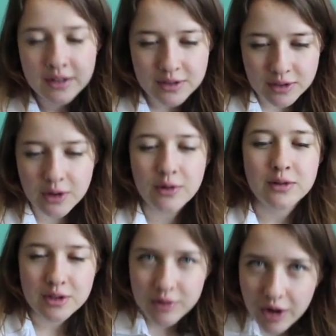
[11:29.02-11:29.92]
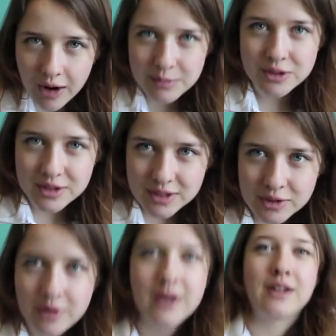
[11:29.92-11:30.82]
Go to the optional
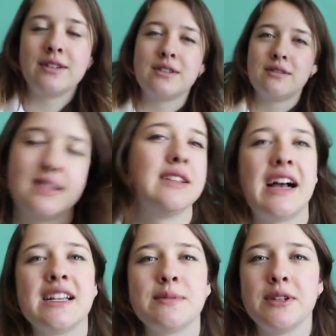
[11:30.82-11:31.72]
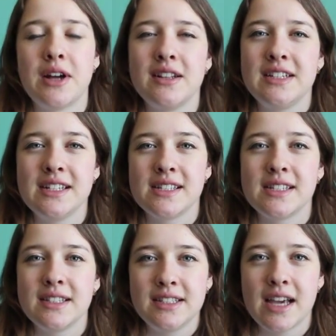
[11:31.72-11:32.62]
tutorials. Last but not least,
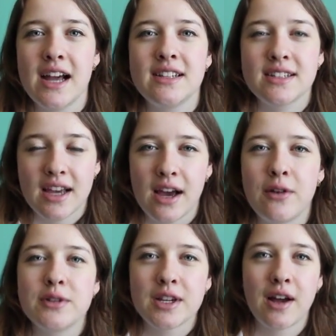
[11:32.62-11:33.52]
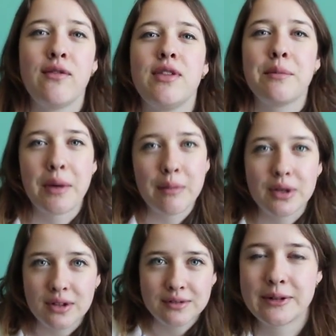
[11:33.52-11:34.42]
get out of the
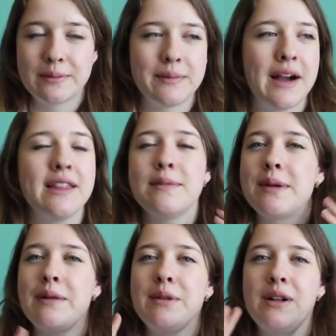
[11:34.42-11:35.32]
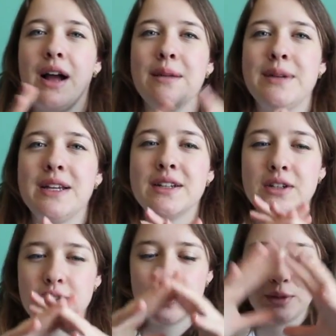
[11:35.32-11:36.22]
bubble. By the bubble, I mean
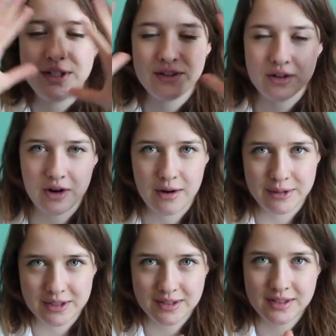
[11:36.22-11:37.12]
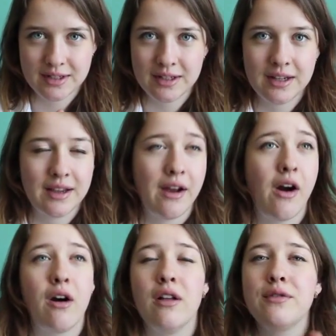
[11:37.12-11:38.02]
Queen's Commerce.
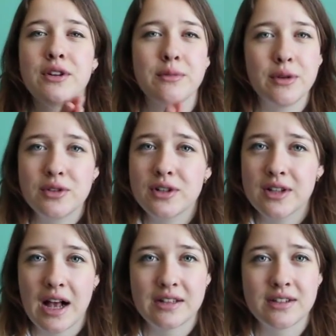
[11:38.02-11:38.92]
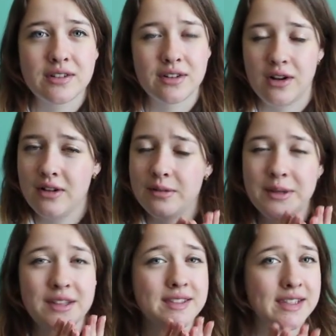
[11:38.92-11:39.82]
Most of your classes are all going to be
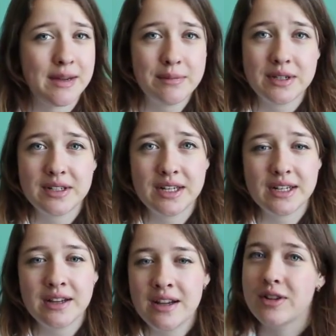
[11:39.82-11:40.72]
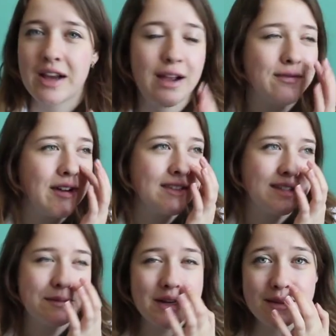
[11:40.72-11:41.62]
in the same building. I found
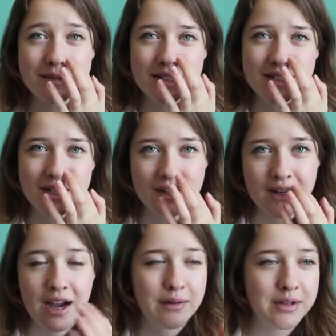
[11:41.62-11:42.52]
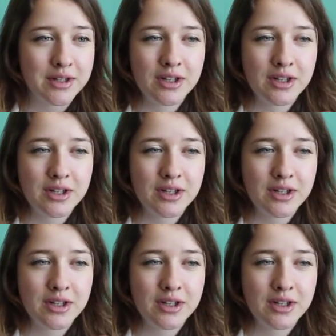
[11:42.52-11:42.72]
sometimes this year I would